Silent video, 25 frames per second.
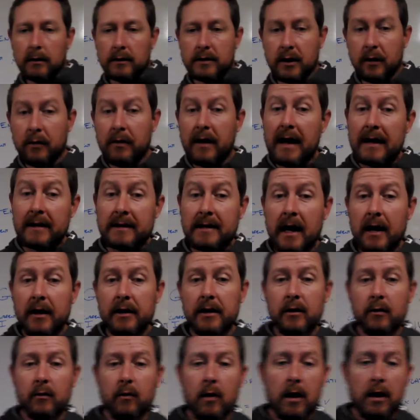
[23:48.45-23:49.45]
that's how
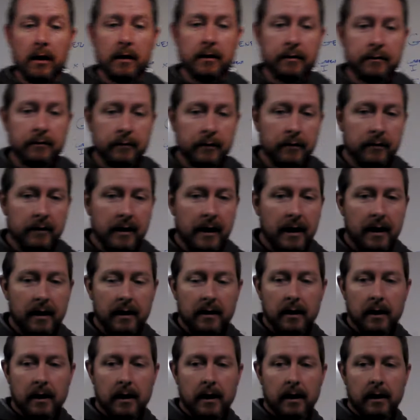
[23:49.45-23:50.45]
you walk through
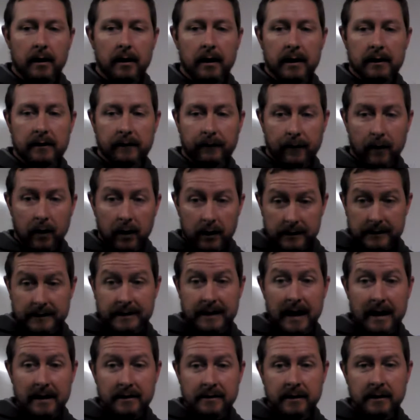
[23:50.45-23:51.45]
that as far as
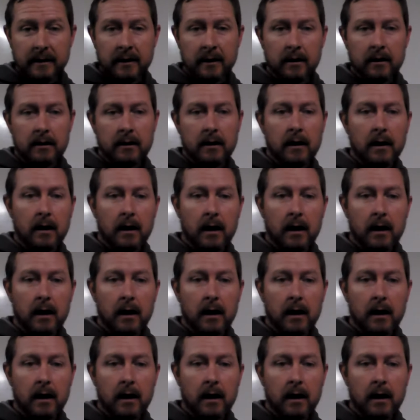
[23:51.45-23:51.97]
sizing it.